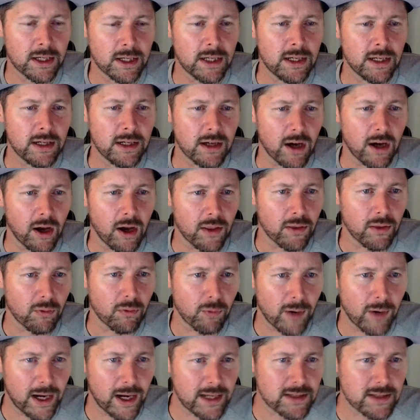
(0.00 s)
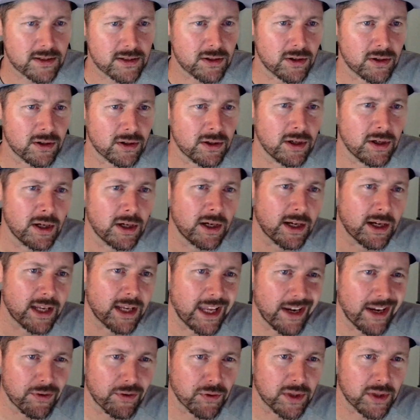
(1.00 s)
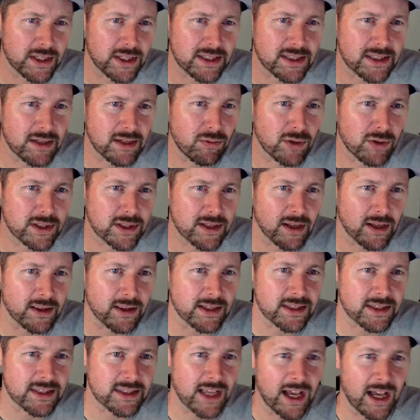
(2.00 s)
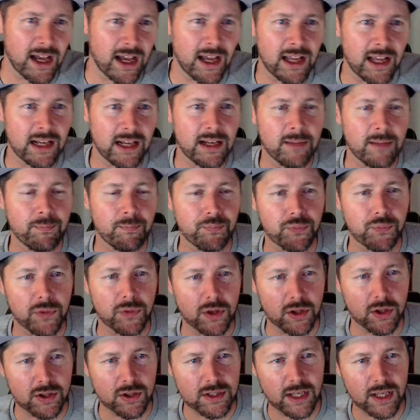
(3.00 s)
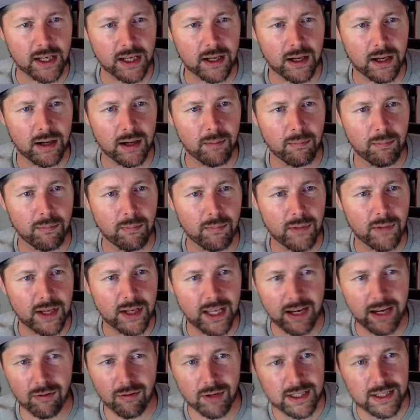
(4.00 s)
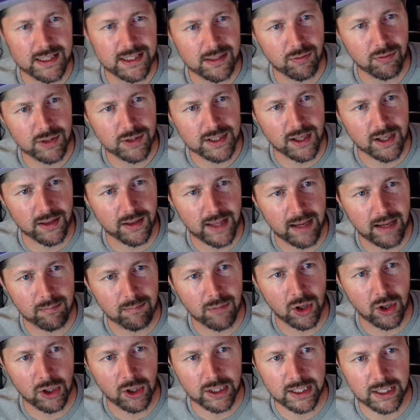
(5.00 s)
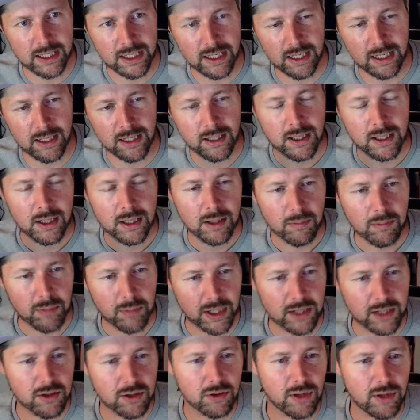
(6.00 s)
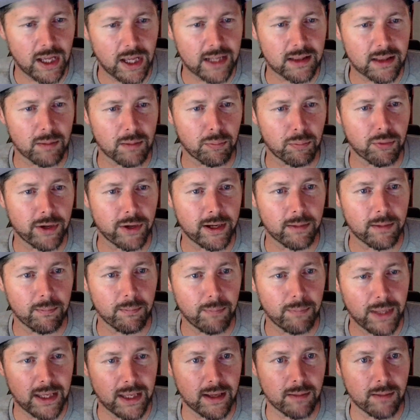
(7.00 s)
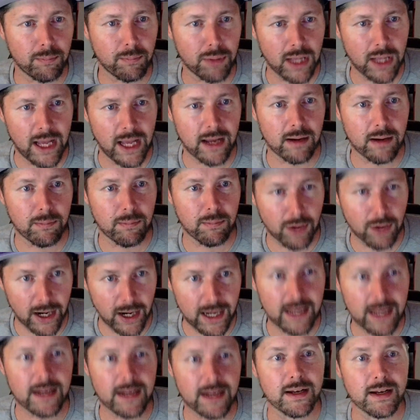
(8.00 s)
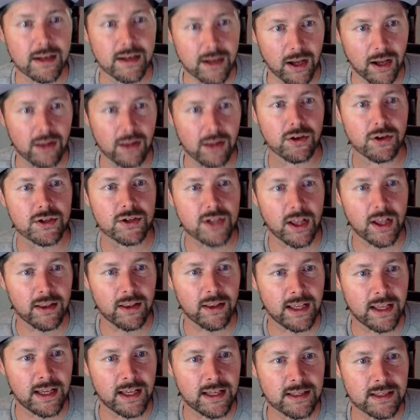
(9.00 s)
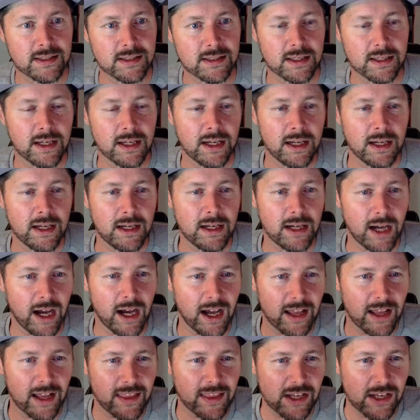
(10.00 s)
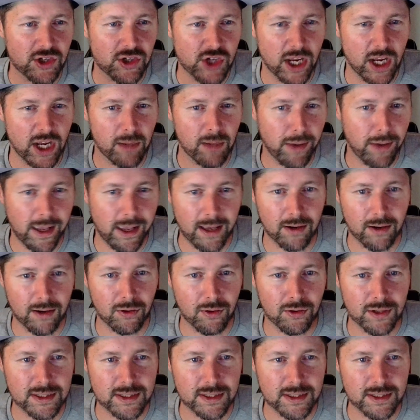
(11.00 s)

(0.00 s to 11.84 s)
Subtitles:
on the riser. Can't really see what's on the side. Looks like can't really see what's on that marquee. But I do like the big bright colors on this. That J panel